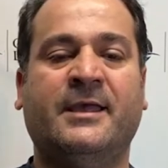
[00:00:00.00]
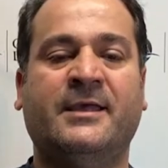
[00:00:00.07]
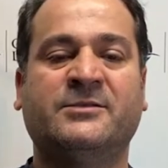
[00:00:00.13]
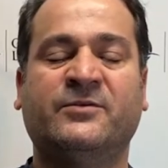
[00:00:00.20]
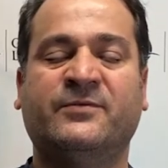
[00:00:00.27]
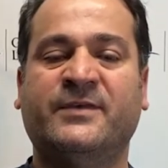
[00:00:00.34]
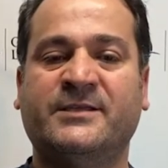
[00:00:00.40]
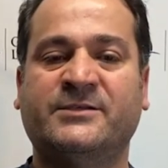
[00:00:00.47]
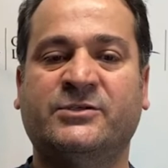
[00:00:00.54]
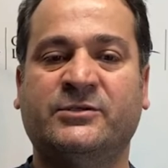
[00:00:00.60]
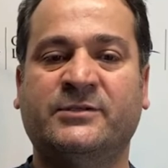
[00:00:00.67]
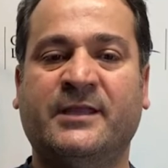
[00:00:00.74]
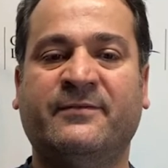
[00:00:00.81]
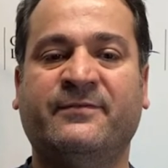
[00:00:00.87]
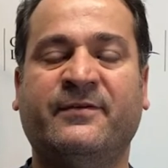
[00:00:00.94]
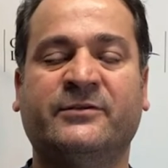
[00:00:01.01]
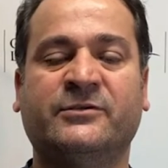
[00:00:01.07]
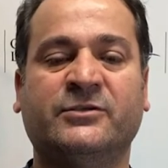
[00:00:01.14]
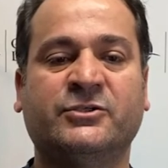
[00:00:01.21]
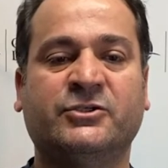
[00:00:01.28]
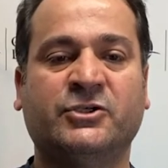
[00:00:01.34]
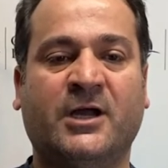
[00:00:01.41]
As of yesterday,
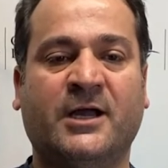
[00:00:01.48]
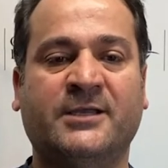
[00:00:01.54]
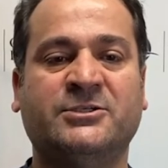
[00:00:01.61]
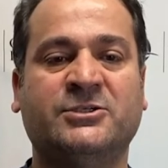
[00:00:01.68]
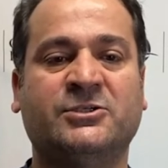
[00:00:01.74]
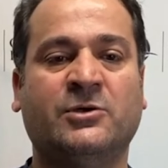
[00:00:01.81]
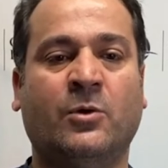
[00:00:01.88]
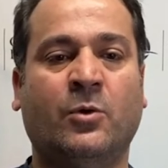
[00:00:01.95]
federal judge